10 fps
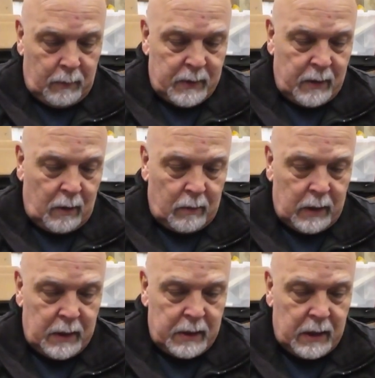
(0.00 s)
will result in
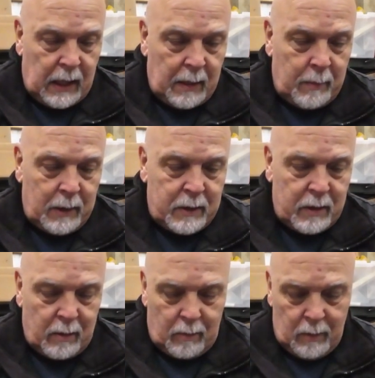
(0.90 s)
engine damage.
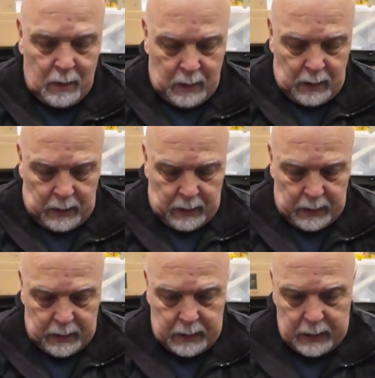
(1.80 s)
So
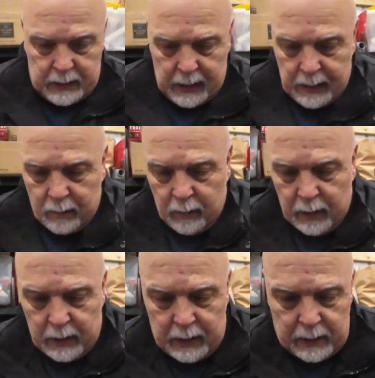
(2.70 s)
they tell you to
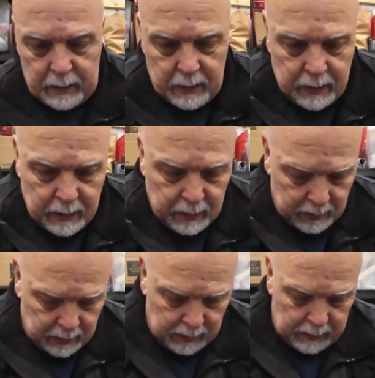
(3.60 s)
oil it.
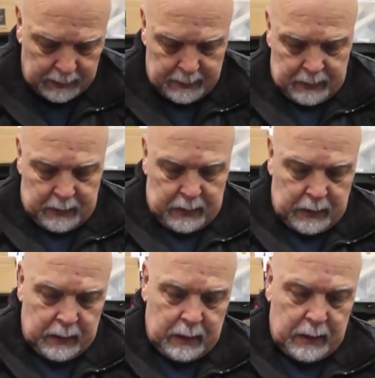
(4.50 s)

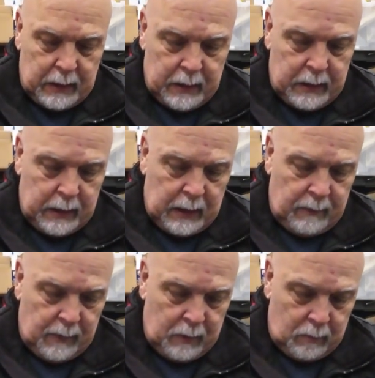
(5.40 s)
And they
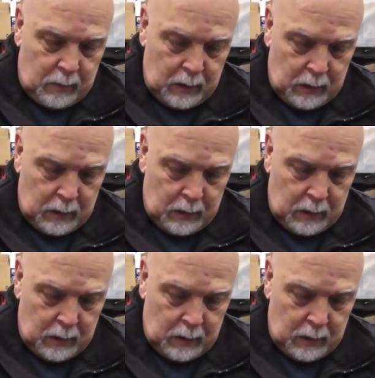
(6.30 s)
give you